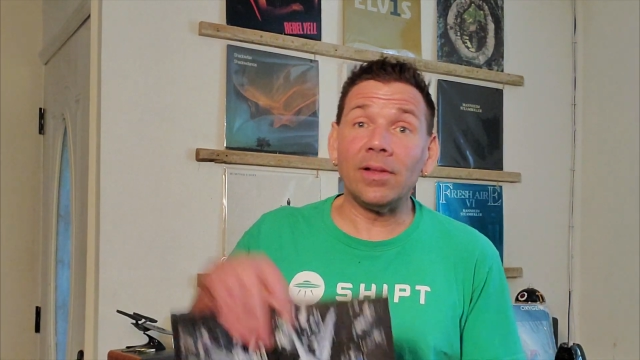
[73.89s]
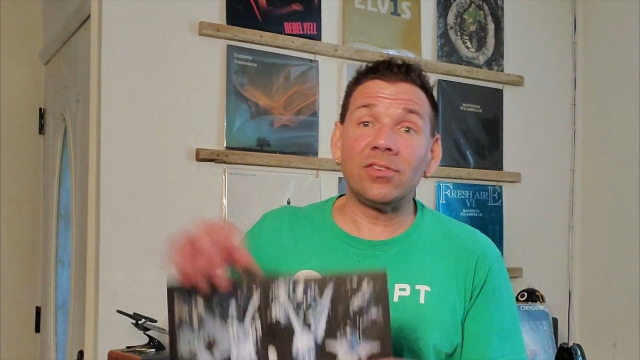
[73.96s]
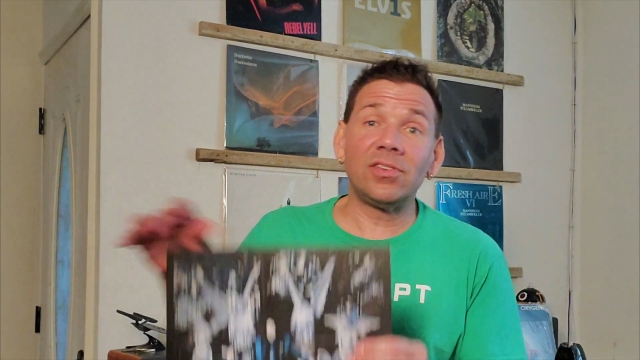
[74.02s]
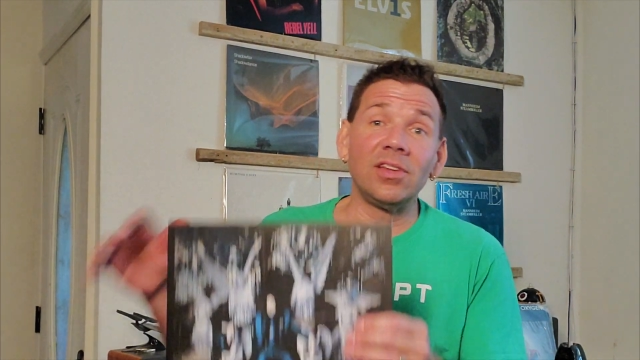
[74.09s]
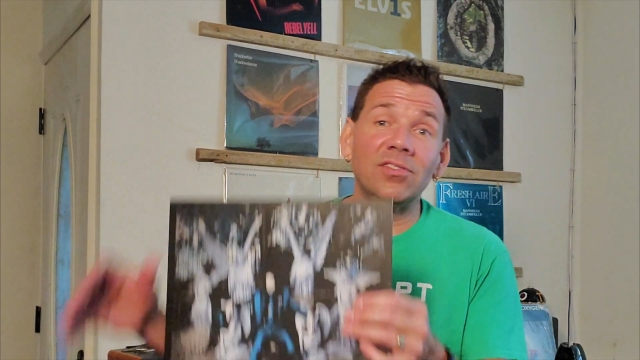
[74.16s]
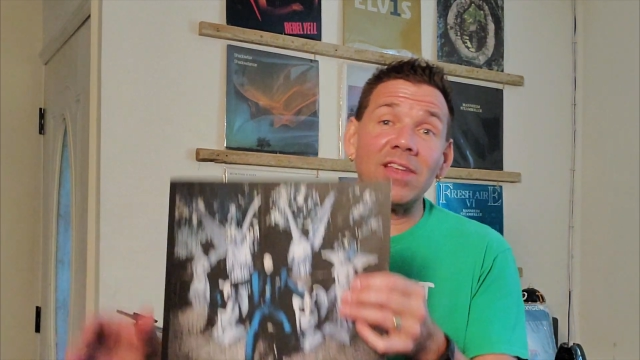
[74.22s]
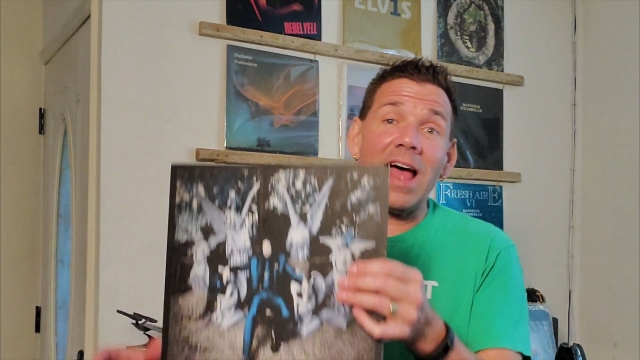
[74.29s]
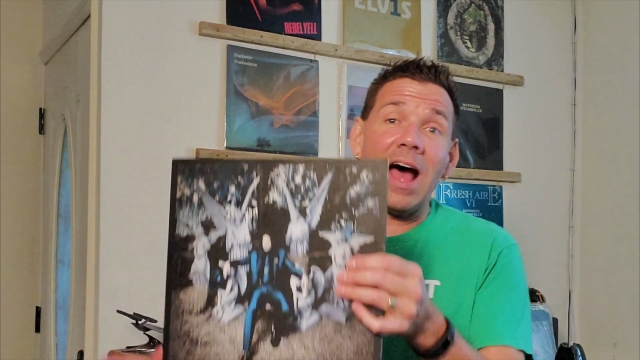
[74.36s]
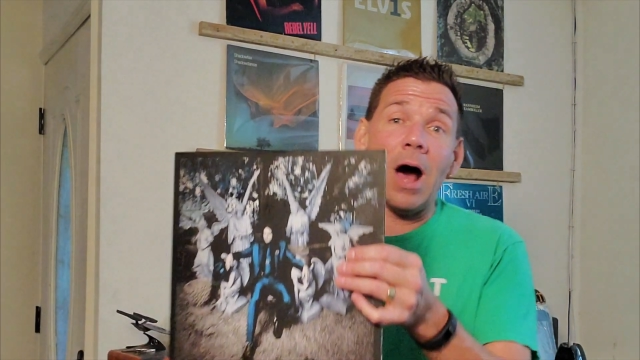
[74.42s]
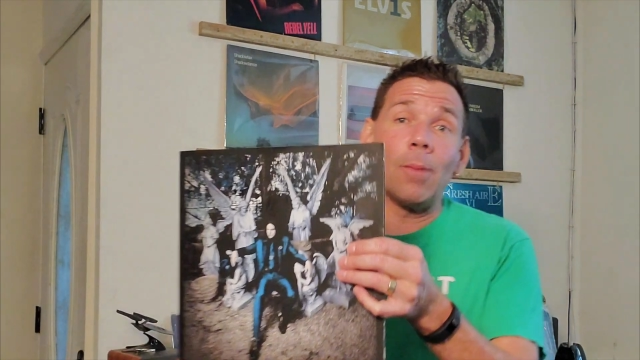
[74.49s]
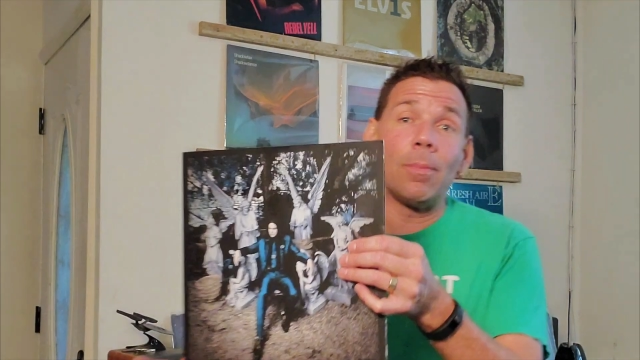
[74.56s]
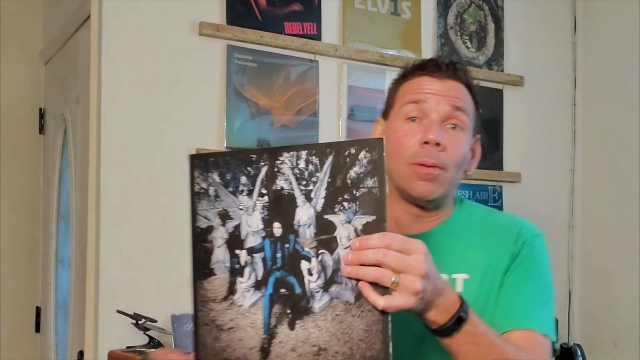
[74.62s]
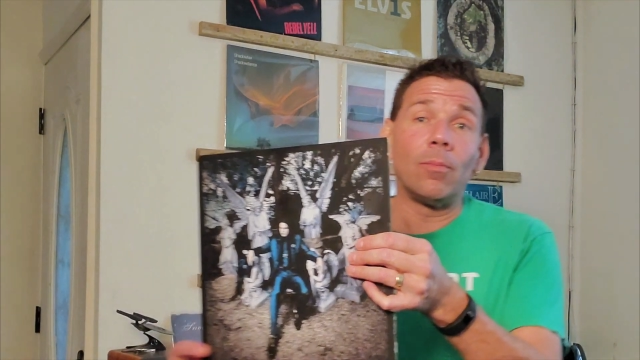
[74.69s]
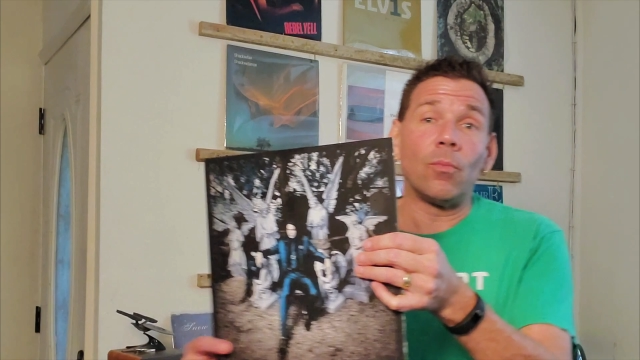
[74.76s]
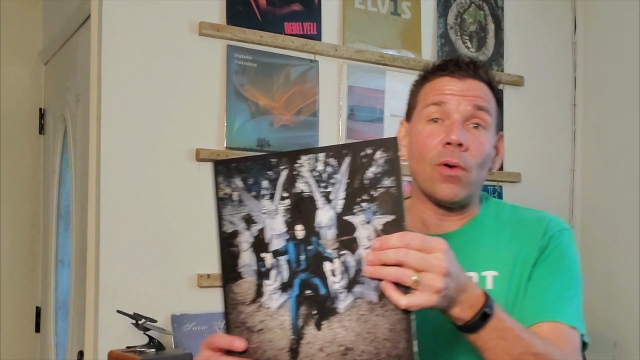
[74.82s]
It's this
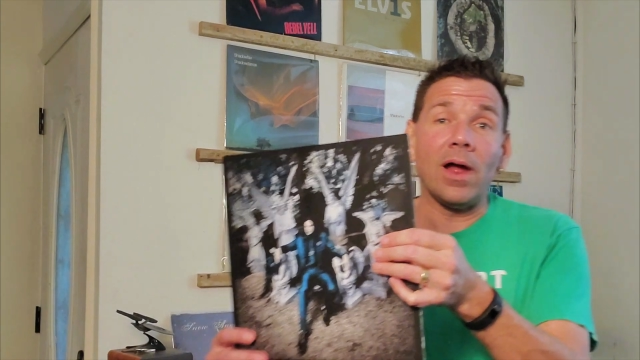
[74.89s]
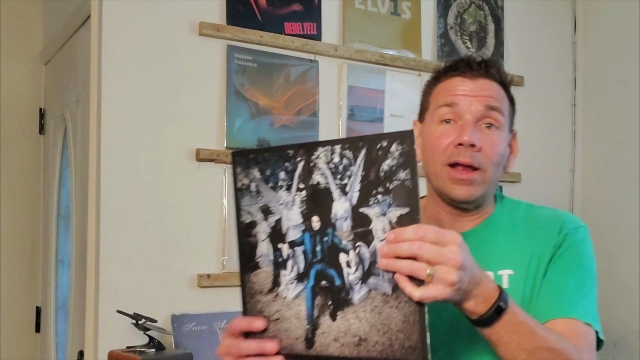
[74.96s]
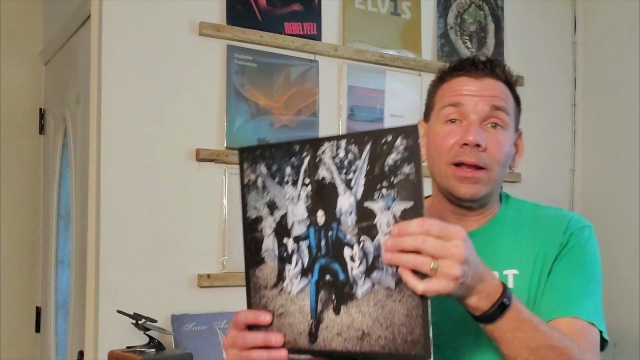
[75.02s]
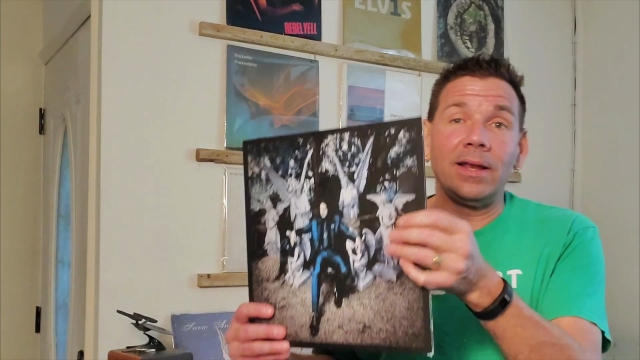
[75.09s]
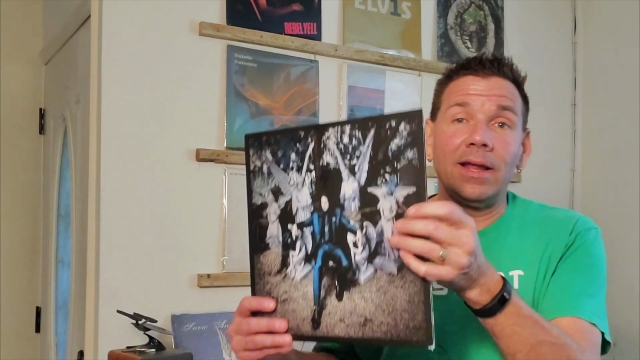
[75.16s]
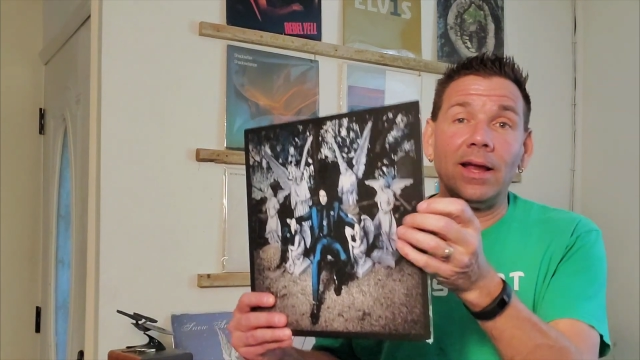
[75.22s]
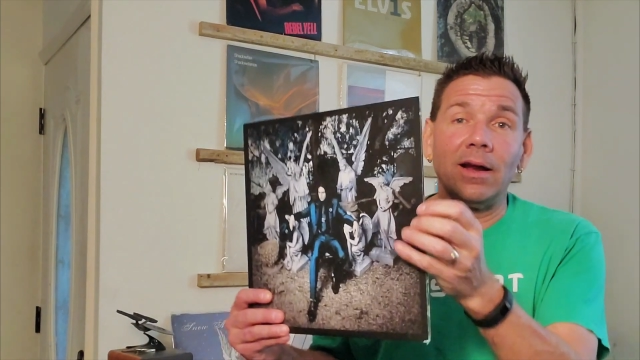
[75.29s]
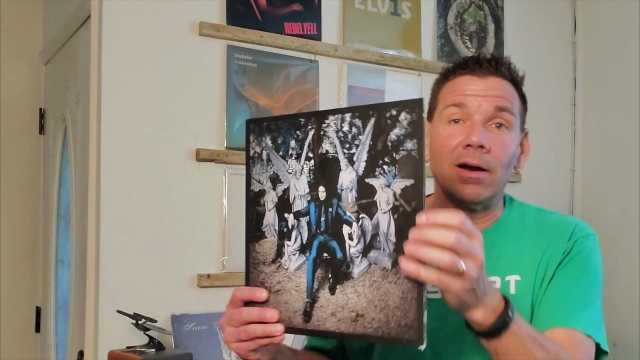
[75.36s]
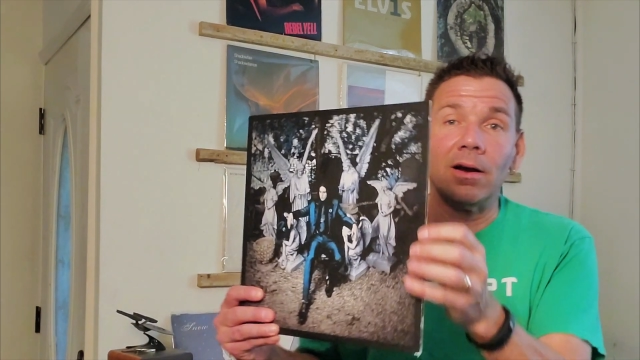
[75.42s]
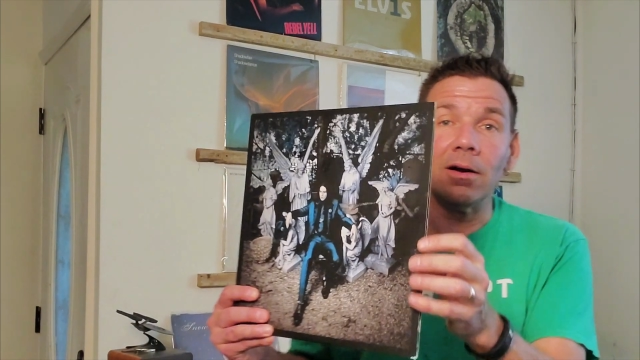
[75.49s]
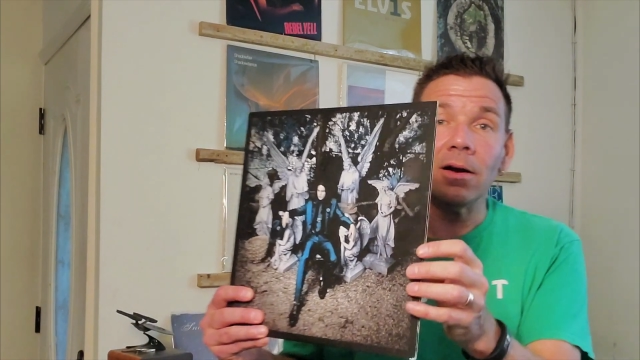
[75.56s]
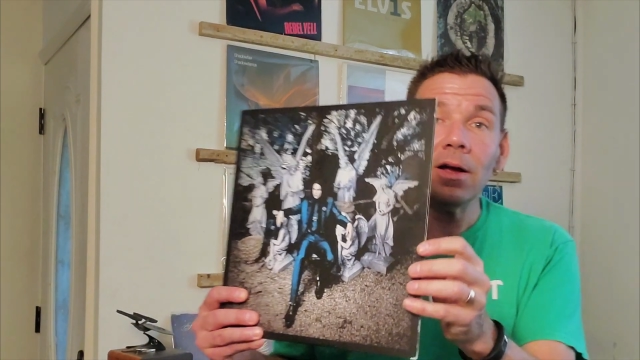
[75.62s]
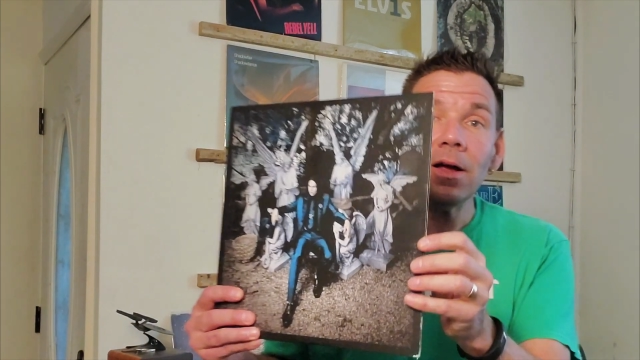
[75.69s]
album right here.